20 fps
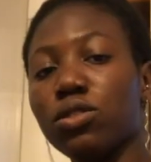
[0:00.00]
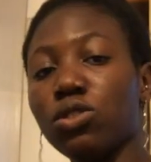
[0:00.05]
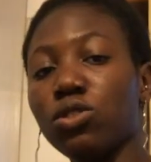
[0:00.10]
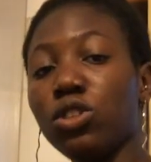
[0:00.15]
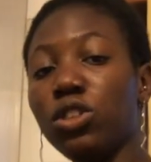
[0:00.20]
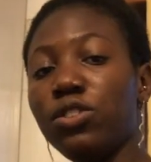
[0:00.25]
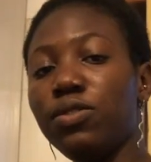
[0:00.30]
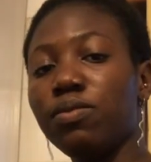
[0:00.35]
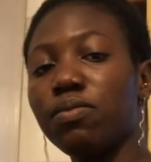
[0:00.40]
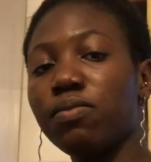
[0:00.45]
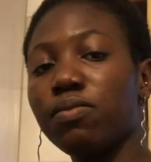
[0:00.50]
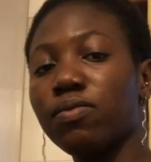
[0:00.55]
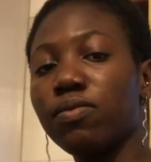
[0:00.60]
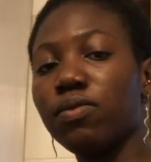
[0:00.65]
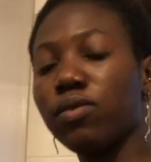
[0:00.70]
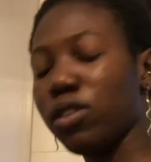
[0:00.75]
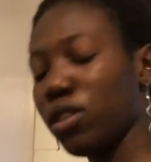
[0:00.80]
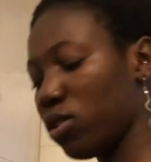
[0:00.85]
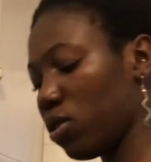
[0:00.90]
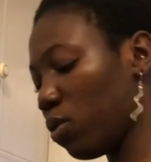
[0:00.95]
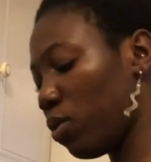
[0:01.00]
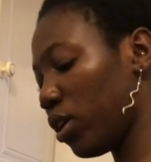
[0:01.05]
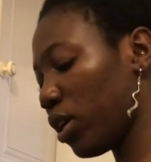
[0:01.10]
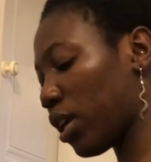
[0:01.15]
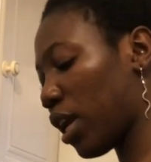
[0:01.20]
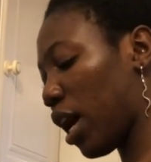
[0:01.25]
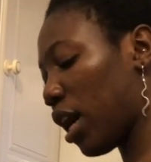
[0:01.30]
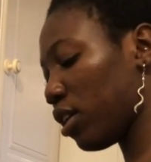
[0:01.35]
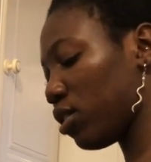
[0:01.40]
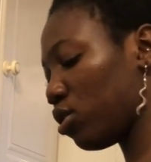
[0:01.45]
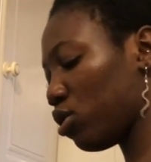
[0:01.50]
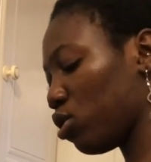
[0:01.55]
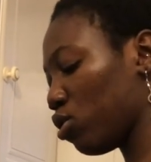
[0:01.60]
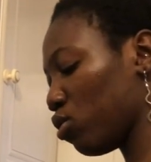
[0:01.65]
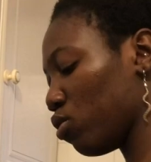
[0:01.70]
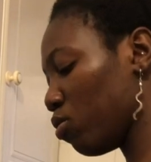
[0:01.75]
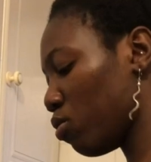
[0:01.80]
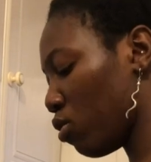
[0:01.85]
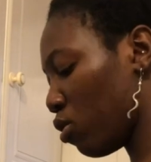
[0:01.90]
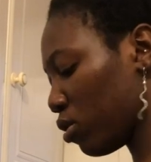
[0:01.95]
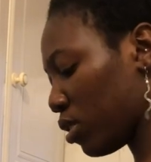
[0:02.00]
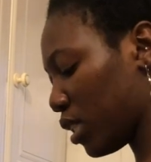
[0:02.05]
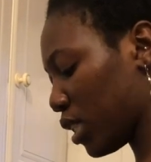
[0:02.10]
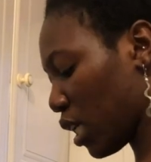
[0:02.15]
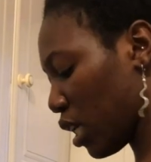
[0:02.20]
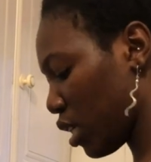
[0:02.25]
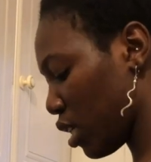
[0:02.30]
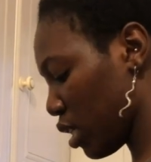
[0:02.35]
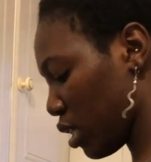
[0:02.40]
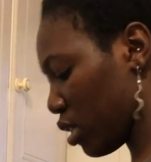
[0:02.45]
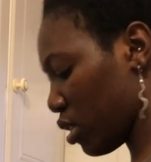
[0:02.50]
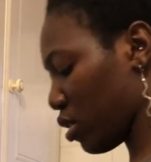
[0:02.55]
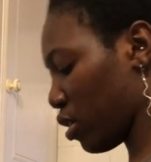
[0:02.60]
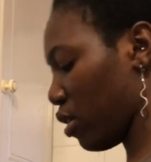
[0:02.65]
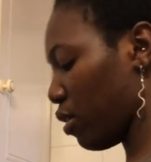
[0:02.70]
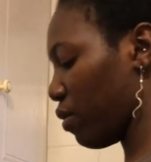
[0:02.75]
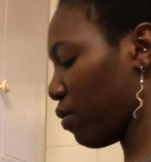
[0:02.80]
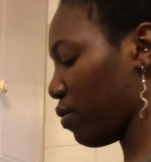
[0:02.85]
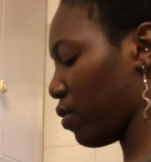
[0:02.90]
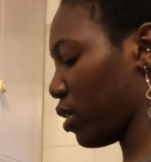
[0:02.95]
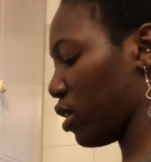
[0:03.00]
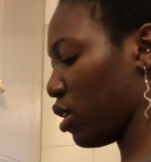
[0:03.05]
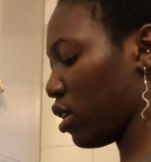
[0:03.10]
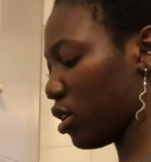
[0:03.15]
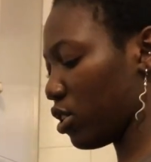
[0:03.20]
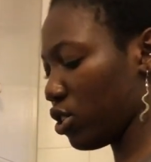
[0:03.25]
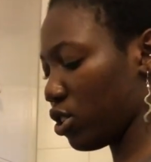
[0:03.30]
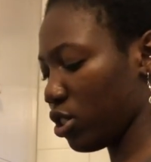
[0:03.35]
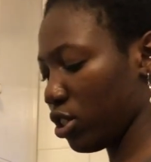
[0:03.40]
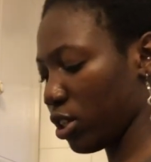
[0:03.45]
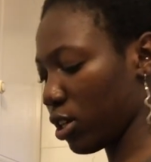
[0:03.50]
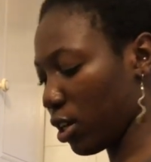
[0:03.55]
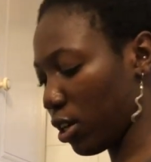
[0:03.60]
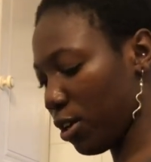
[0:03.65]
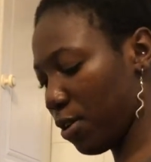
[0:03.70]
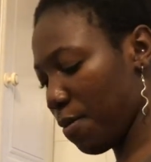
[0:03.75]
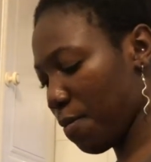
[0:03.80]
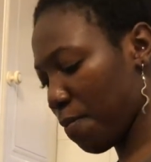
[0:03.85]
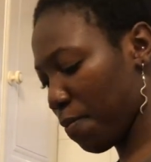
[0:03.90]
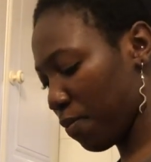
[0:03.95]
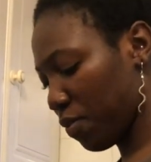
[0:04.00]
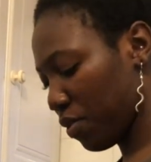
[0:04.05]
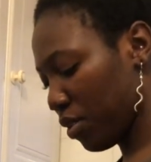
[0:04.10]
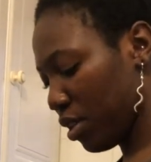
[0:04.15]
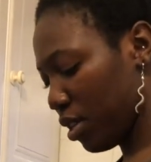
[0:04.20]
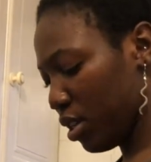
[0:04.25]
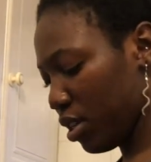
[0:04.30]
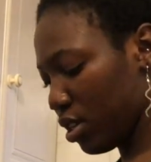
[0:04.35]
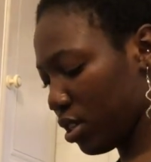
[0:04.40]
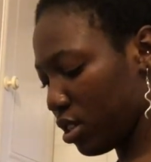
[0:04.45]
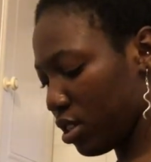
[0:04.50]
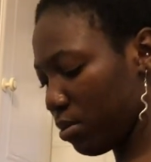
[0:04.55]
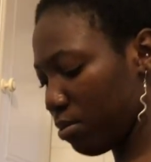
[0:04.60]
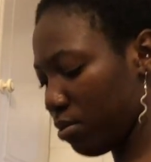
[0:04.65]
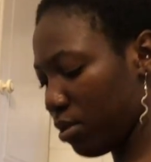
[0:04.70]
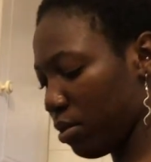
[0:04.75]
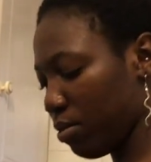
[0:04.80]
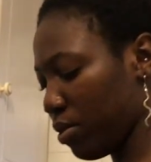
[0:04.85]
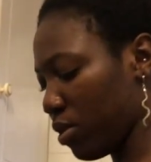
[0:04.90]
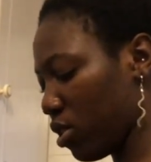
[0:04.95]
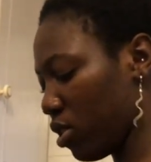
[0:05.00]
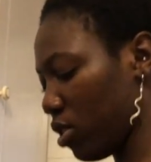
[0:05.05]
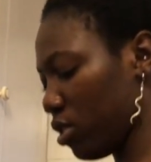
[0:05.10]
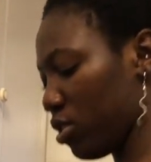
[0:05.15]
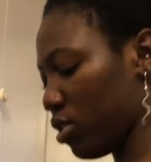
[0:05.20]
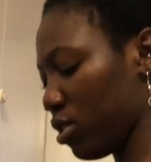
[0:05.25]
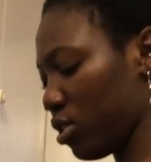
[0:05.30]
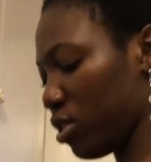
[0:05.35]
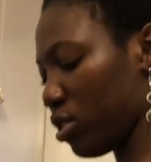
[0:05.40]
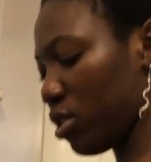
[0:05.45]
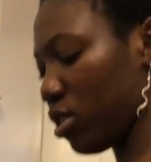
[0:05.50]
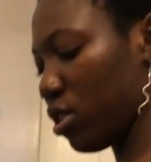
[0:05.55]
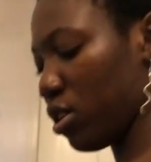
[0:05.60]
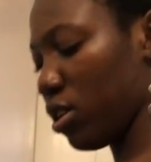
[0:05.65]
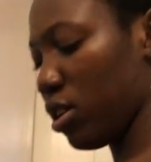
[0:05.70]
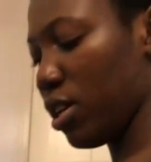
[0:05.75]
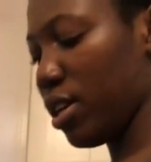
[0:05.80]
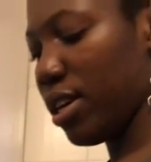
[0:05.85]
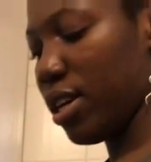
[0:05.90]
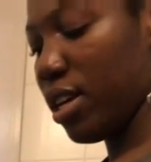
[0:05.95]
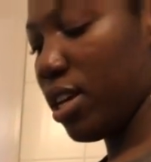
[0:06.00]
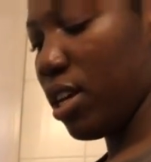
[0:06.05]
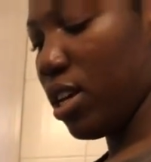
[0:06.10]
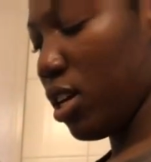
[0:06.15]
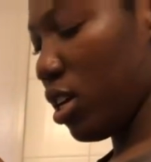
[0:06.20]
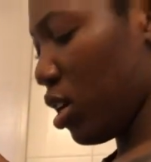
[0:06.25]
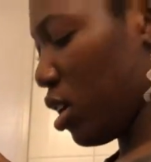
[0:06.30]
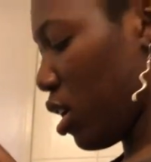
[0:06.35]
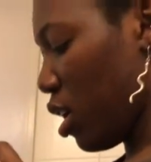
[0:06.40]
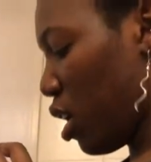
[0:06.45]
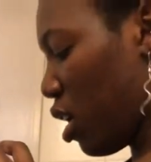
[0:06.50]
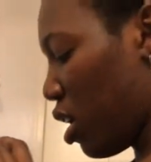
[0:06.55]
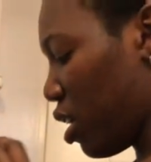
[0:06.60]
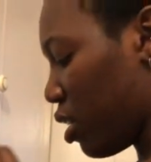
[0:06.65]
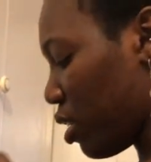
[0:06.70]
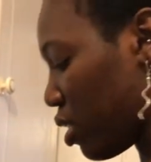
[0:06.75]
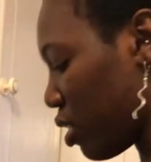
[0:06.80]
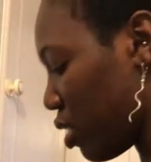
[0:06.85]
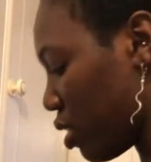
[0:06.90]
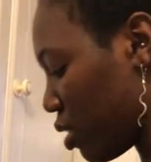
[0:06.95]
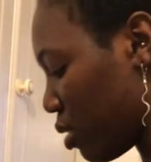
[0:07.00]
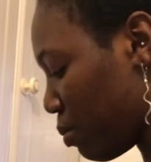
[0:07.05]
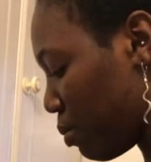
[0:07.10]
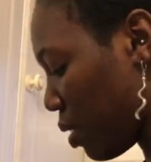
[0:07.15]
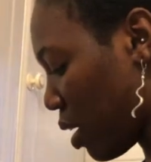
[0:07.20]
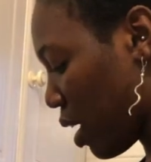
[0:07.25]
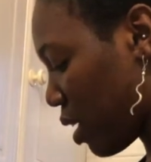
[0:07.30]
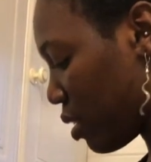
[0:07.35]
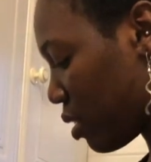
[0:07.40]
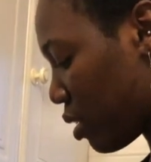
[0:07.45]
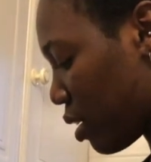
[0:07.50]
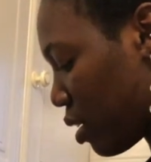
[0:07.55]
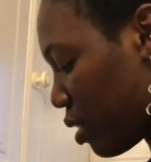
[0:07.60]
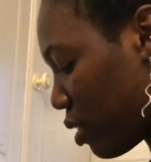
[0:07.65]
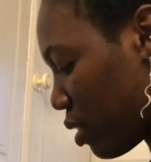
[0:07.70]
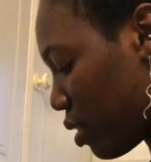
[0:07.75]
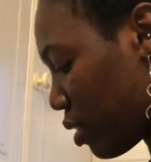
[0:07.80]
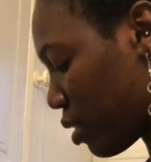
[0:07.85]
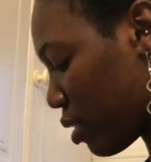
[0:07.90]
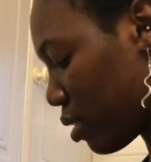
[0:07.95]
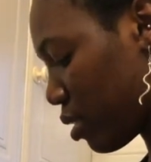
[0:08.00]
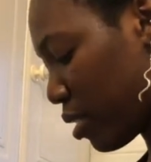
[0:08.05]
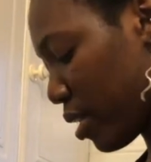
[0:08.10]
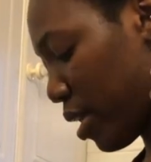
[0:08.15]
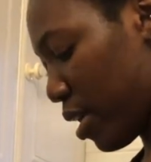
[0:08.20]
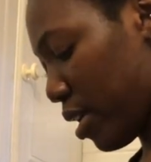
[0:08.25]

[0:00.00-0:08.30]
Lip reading: Good. So we're gonna add 2 more sachets of vanilla sugar, simply because it be like saying this